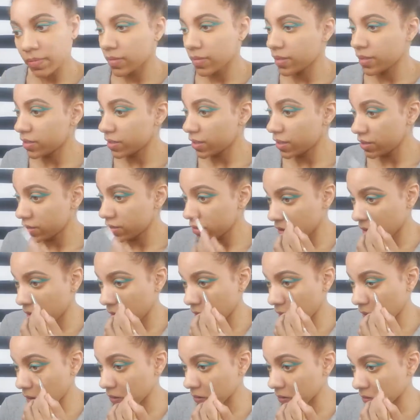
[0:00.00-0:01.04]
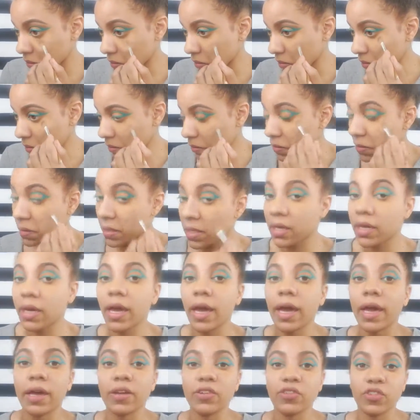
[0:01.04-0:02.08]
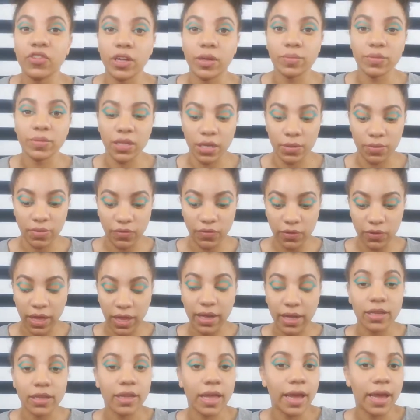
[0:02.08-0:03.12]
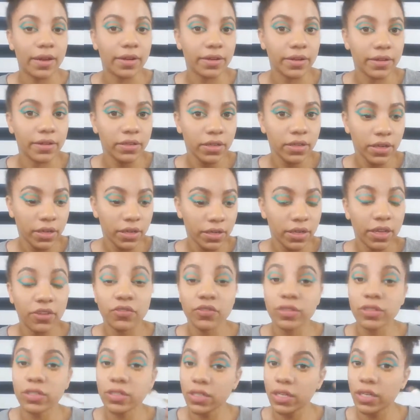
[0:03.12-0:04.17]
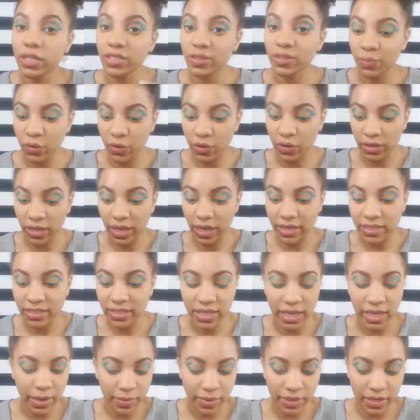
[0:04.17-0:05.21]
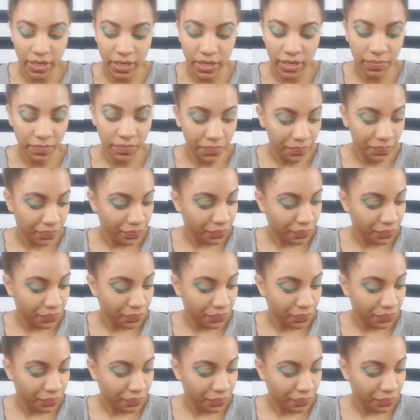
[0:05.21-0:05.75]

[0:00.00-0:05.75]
This isn't as thick as Shape Tape if you like a lighter. As you can see, it's more like salmon-y.